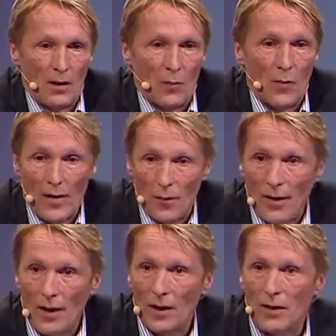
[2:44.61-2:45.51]
By the
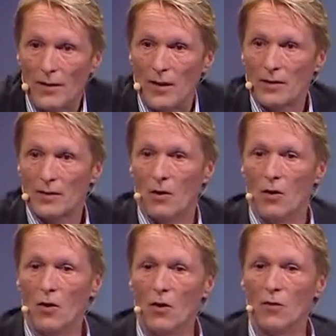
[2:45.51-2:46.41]
way, in this
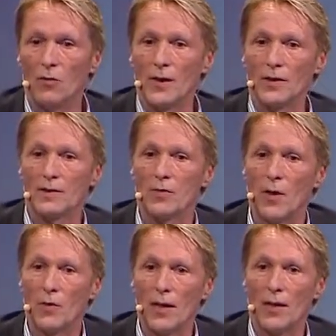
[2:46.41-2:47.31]
hall
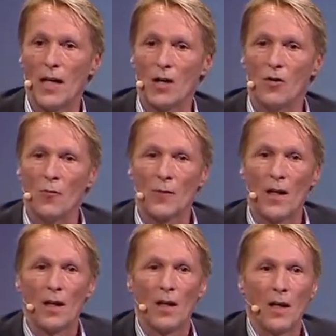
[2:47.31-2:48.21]
where we are now,
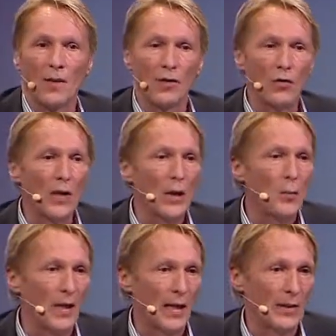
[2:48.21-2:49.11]
the ruling
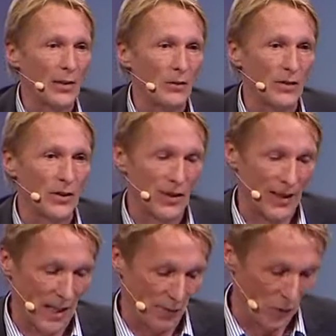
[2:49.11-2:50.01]
party of the
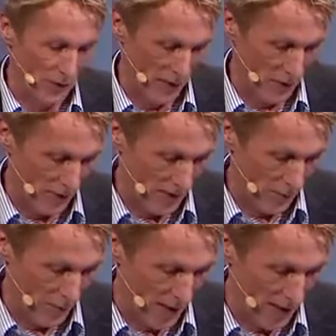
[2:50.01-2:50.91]
GDR was founded in